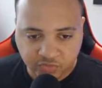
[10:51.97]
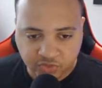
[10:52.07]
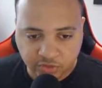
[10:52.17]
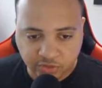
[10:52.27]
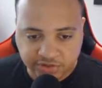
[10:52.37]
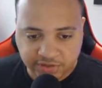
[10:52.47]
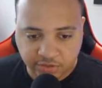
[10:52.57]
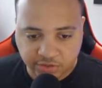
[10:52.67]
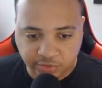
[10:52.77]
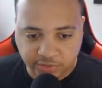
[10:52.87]
You're going to see
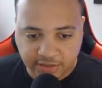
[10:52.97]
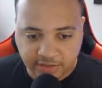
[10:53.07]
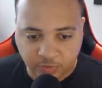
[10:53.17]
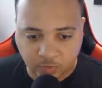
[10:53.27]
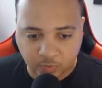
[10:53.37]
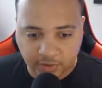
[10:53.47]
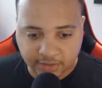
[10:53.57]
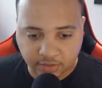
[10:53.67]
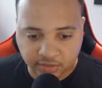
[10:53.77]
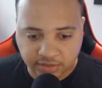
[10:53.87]
Dogecoin heading right
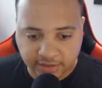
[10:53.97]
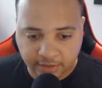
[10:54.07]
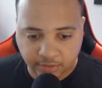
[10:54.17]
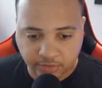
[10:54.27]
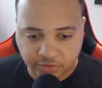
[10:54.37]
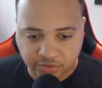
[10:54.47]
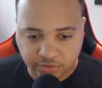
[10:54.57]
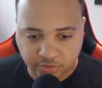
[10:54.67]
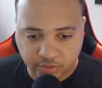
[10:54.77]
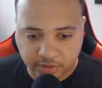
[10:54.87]
on down to